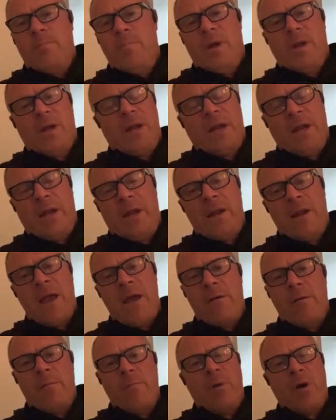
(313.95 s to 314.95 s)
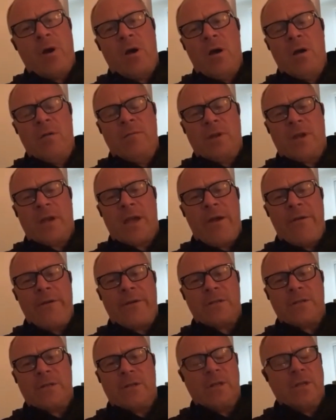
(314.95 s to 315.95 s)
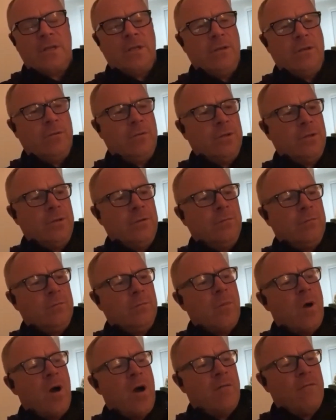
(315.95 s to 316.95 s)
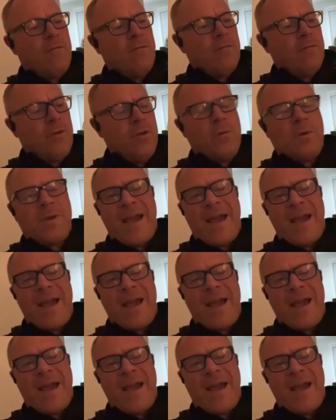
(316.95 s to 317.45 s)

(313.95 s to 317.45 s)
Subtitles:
an inherent part of your character that you